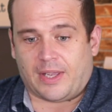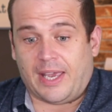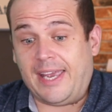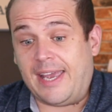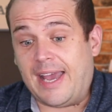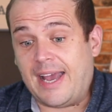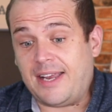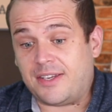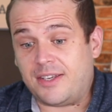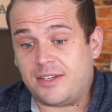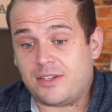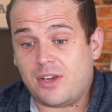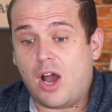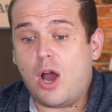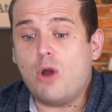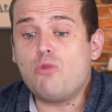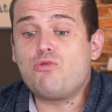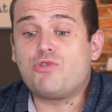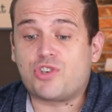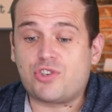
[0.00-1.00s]
He added,
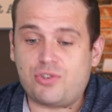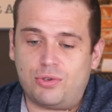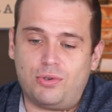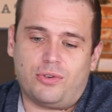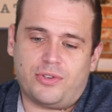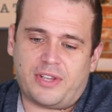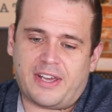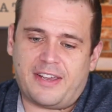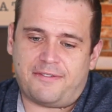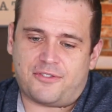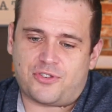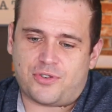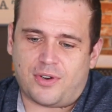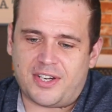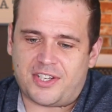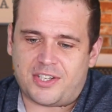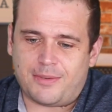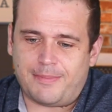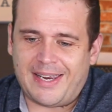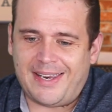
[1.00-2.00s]
oh sure, they've
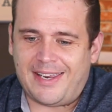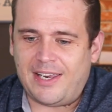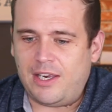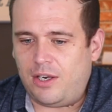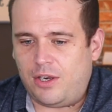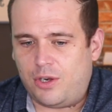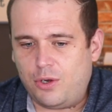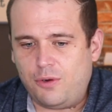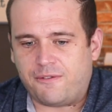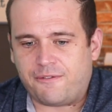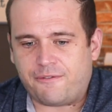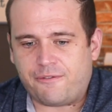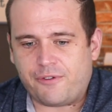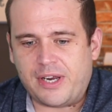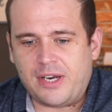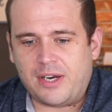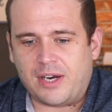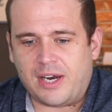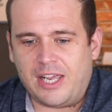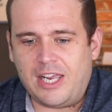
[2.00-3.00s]
tried to make it
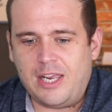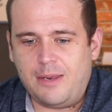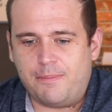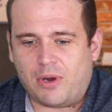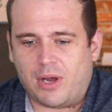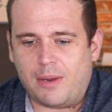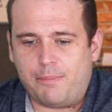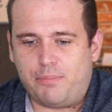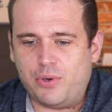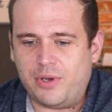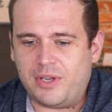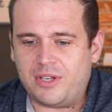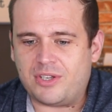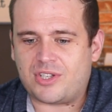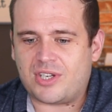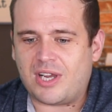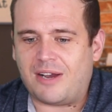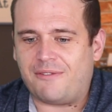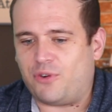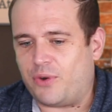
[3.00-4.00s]
youth-friendly by putting
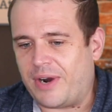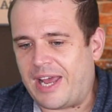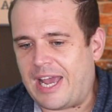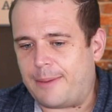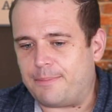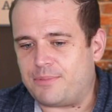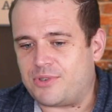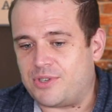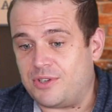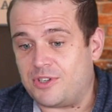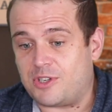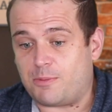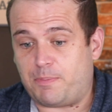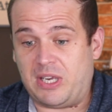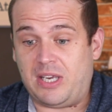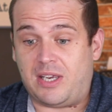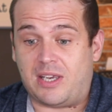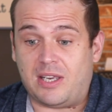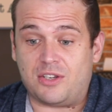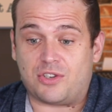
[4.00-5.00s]
stuff on apps and
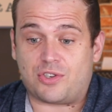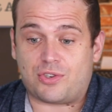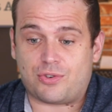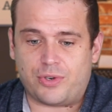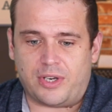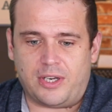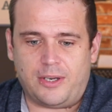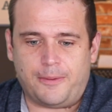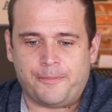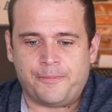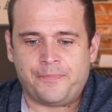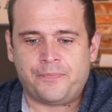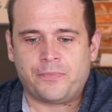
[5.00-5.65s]
speaking street,